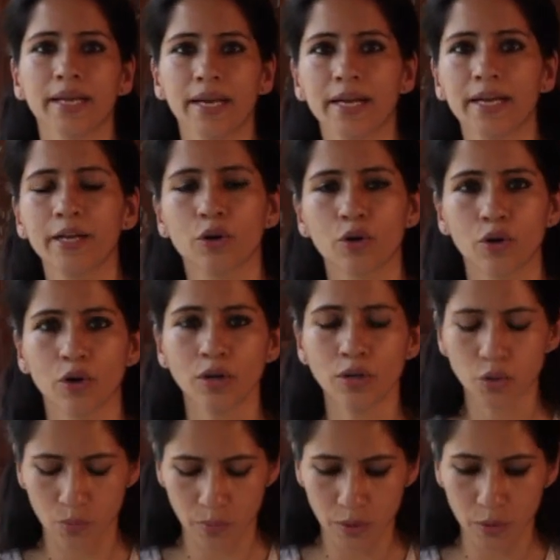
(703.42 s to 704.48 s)
correctly or
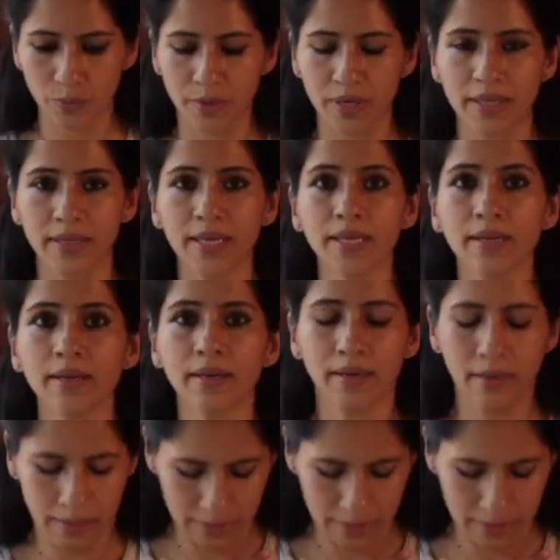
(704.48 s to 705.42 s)
not. So when you breathe in,